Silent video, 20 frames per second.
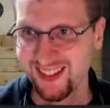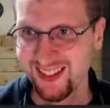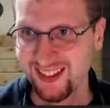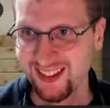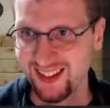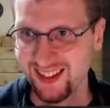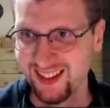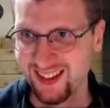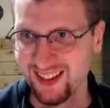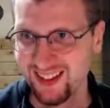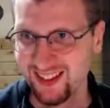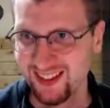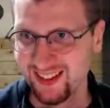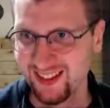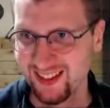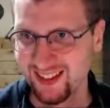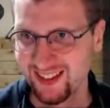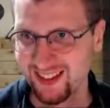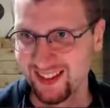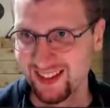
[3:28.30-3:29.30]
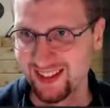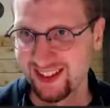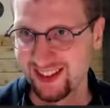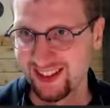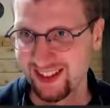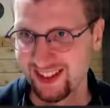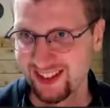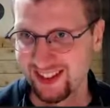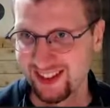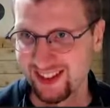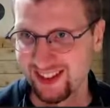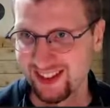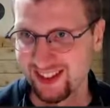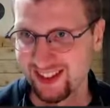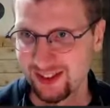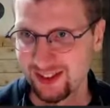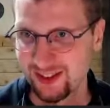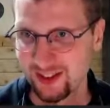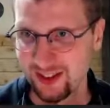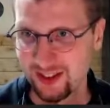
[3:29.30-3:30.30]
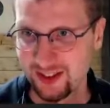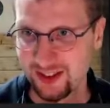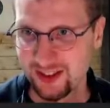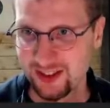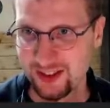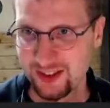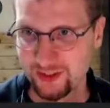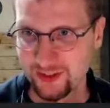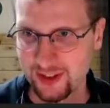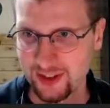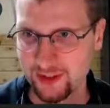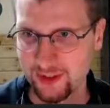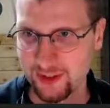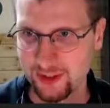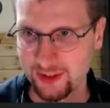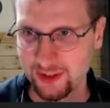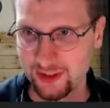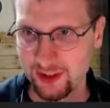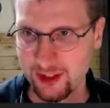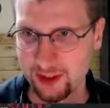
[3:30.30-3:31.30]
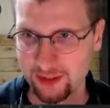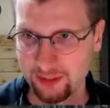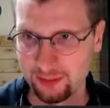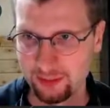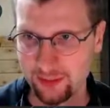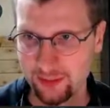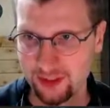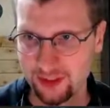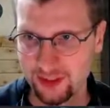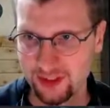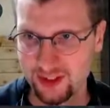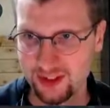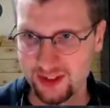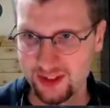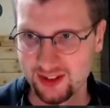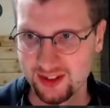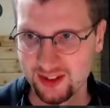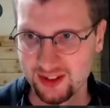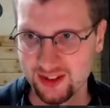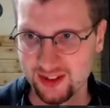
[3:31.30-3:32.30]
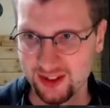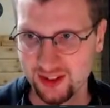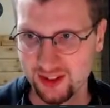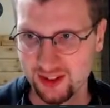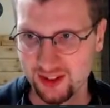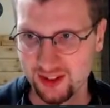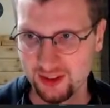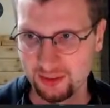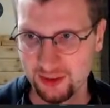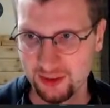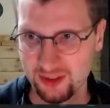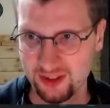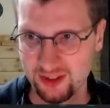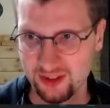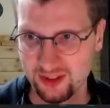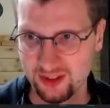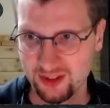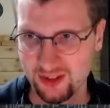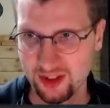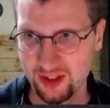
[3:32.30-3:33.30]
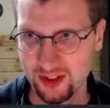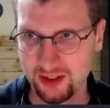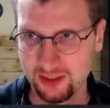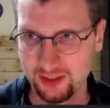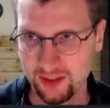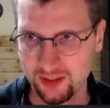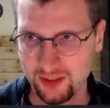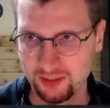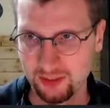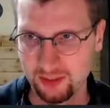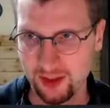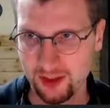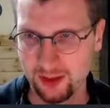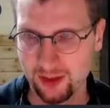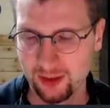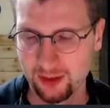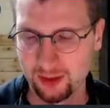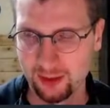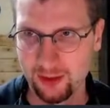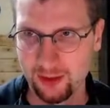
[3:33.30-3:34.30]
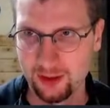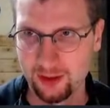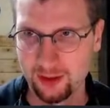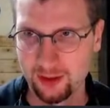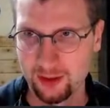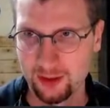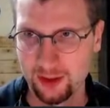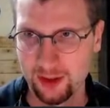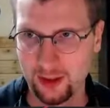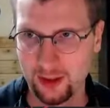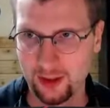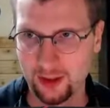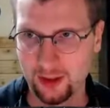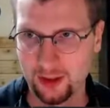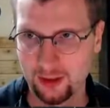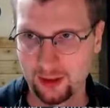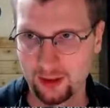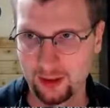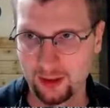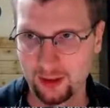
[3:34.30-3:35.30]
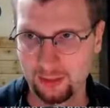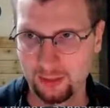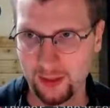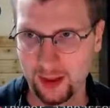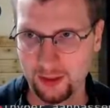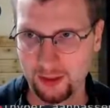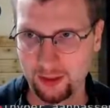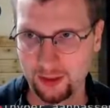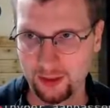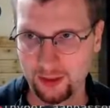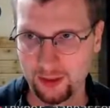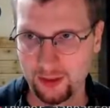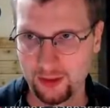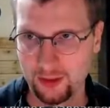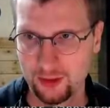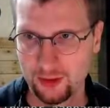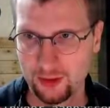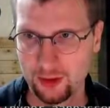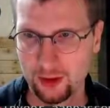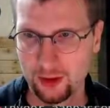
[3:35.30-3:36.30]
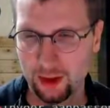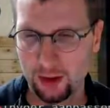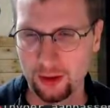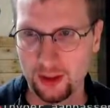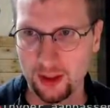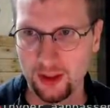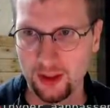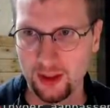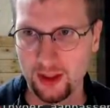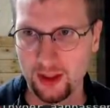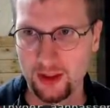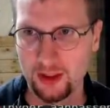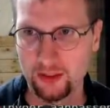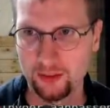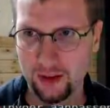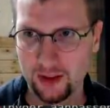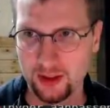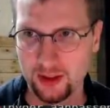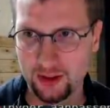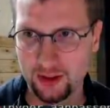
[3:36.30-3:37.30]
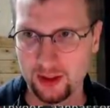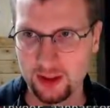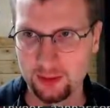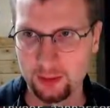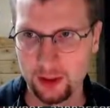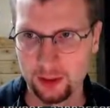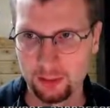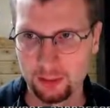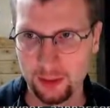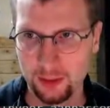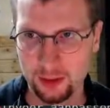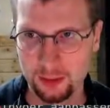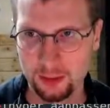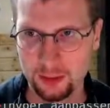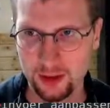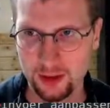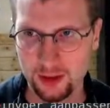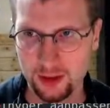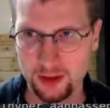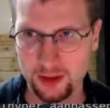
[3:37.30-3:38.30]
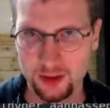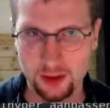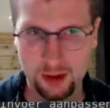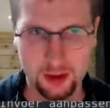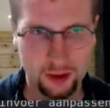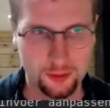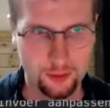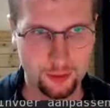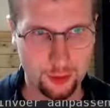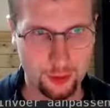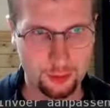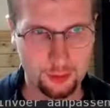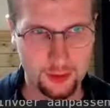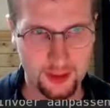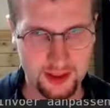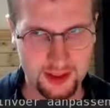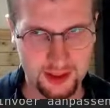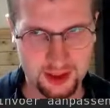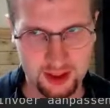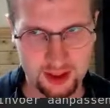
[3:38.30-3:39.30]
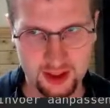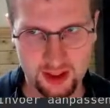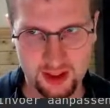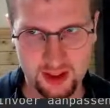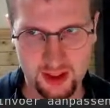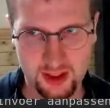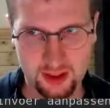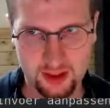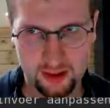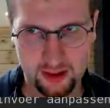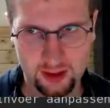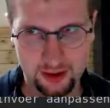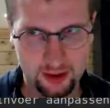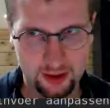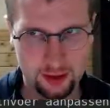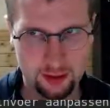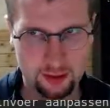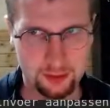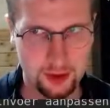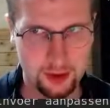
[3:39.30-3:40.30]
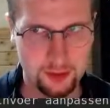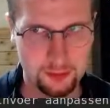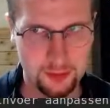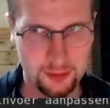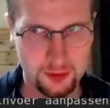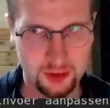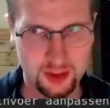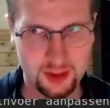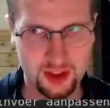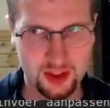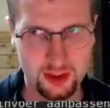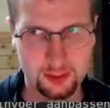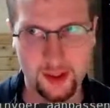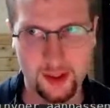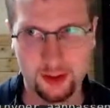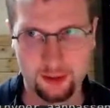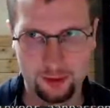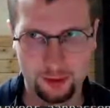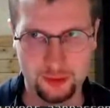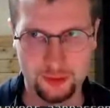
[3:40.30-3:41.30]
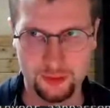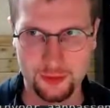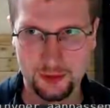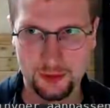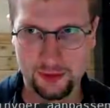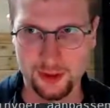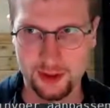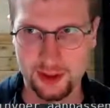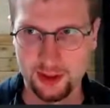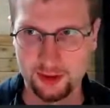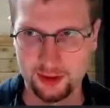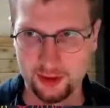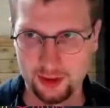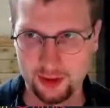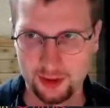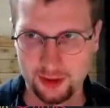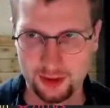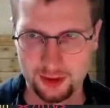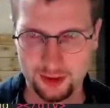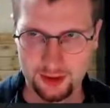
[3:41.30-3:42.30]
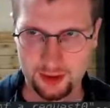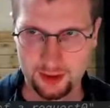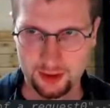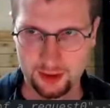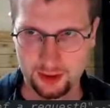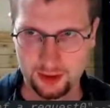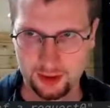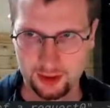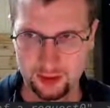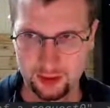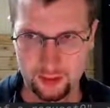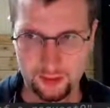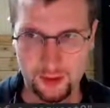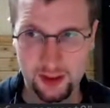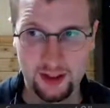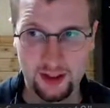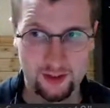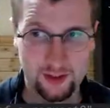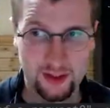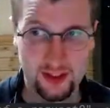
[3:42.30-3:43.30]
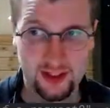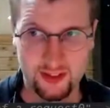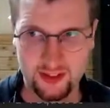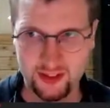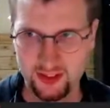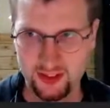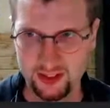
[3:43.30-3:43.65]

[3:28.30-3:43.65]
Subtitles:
Yeah. But all this stuff gets filtered out in prod. Because I use my own little logging macros. Or like, I have like a debug mode for compilation, and then, you know, I'm using C macros to filter it out. Really advanced.